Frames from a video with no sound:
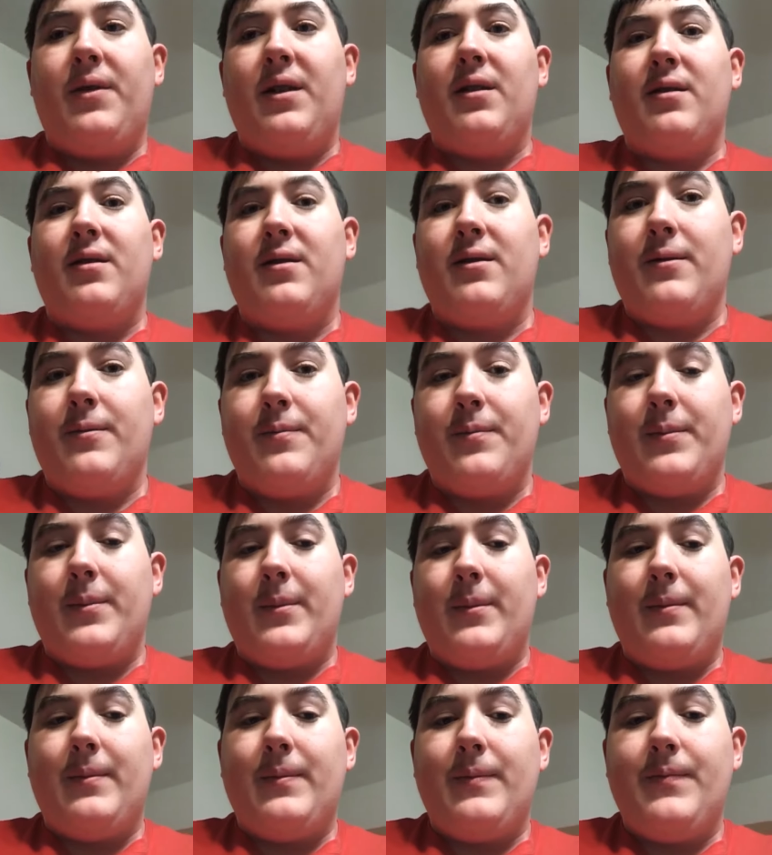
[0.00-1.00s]

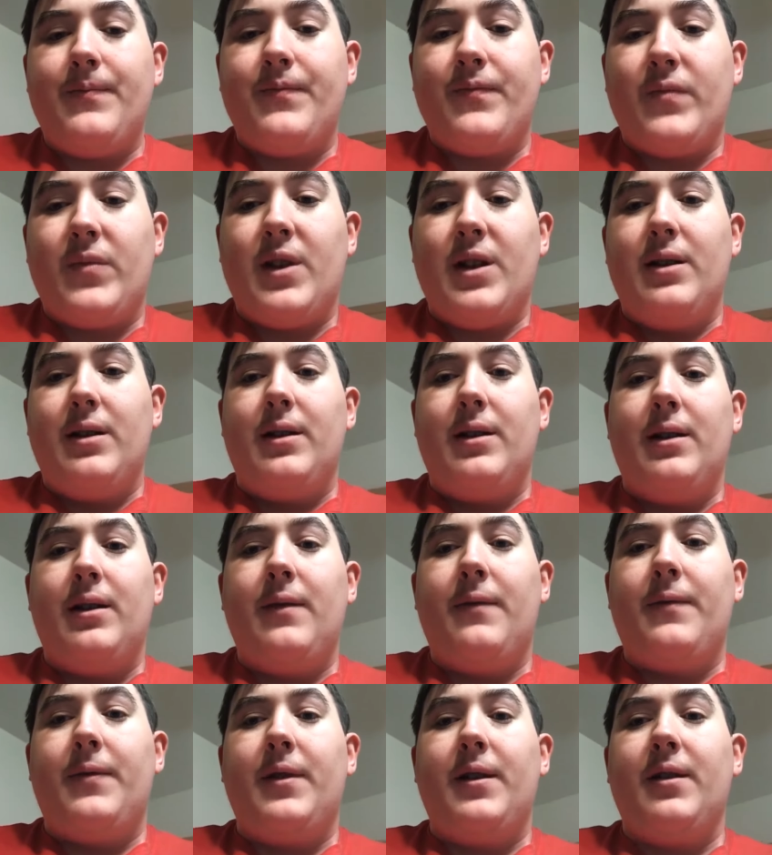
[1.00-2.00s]

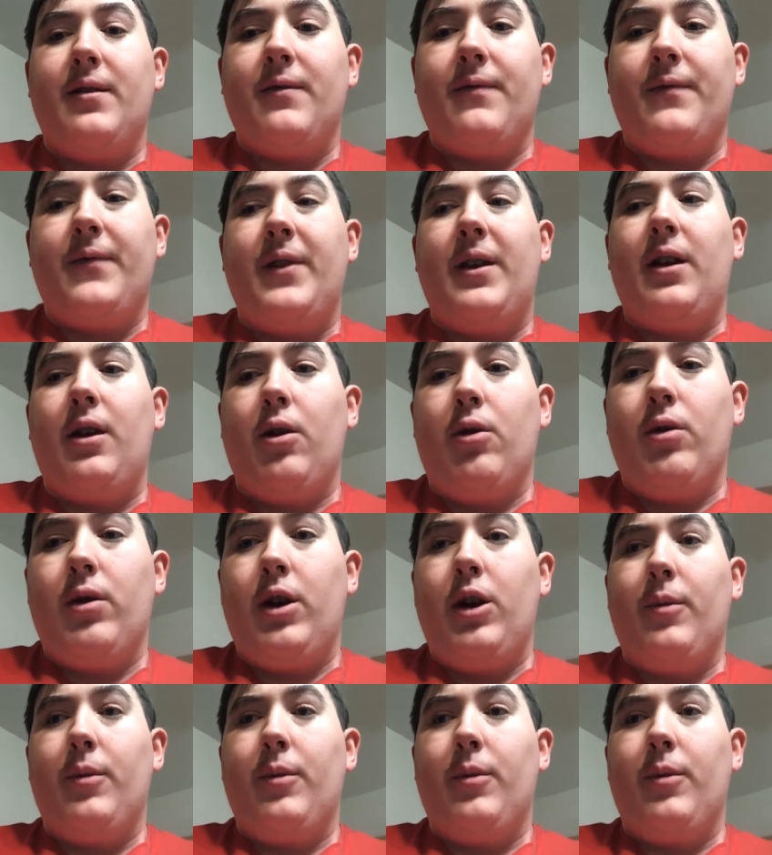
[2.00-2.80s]
this video